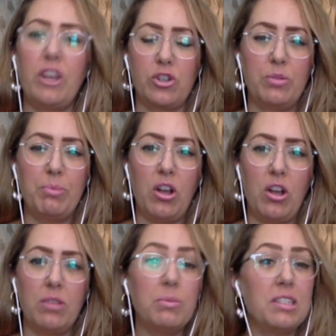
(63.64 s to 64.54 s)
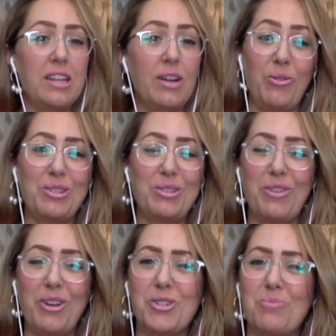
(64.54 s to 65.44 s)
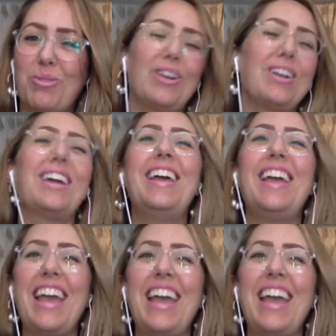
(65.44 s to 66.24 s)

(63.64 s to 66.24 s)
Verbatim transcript: a fashion blog, what's now known as a fashion blog.